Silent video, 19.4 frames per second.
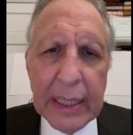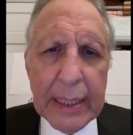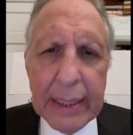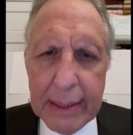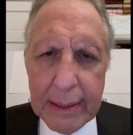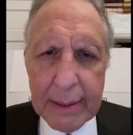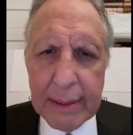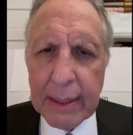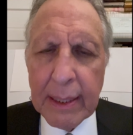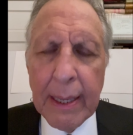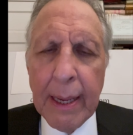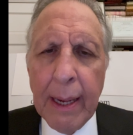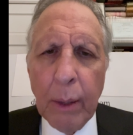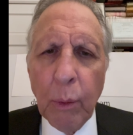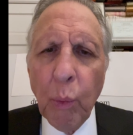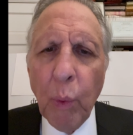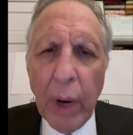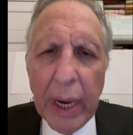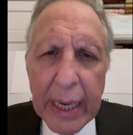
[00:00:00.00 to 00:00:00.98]
is
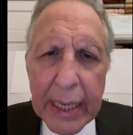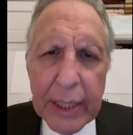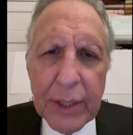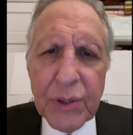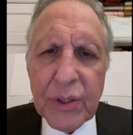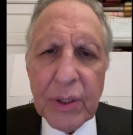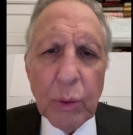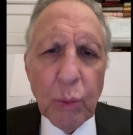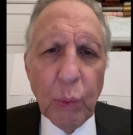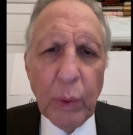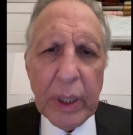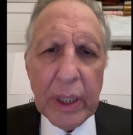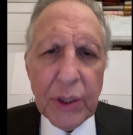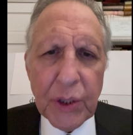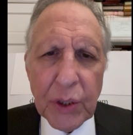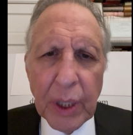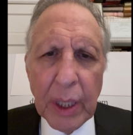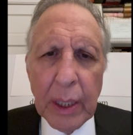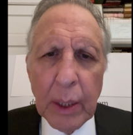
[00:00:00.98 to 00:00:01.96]
ways in
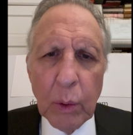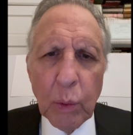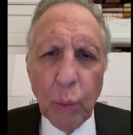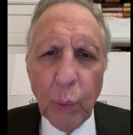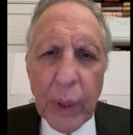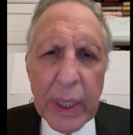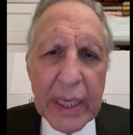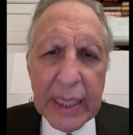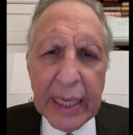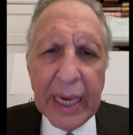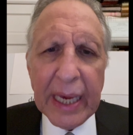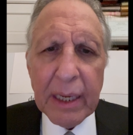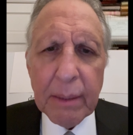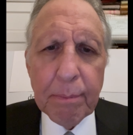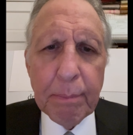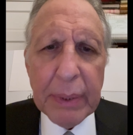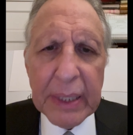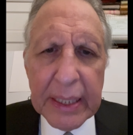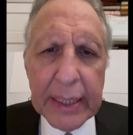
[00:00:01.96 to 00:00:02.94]
which we
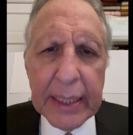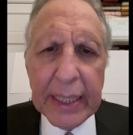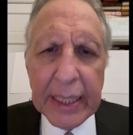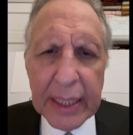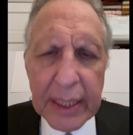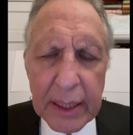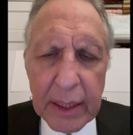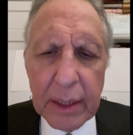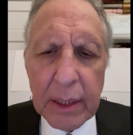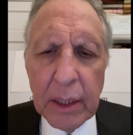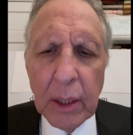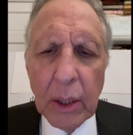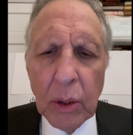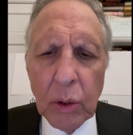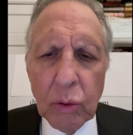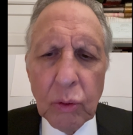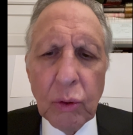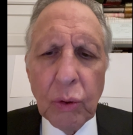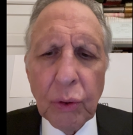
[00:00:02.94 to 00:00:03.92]
can begin
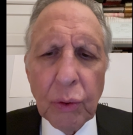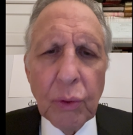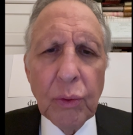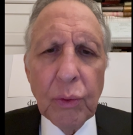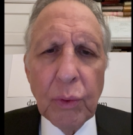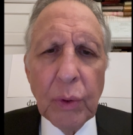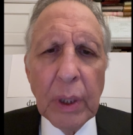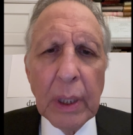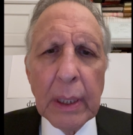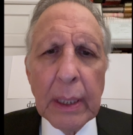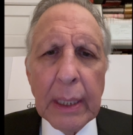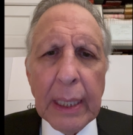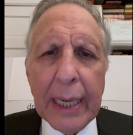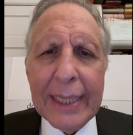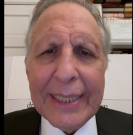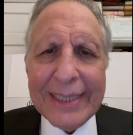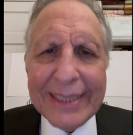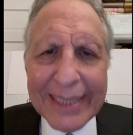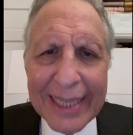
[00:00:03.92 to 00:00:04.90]
to
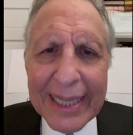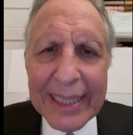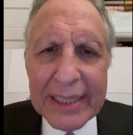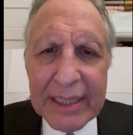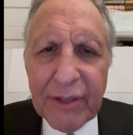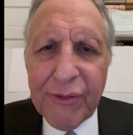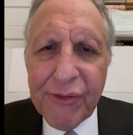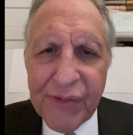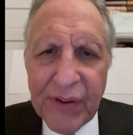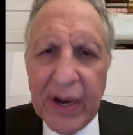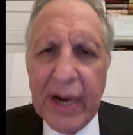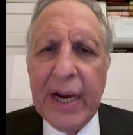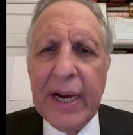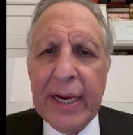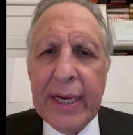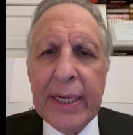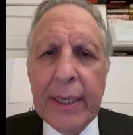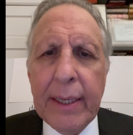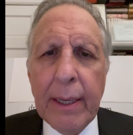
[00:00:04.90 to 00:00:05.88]

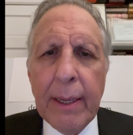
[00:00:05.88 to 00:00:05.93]
identify,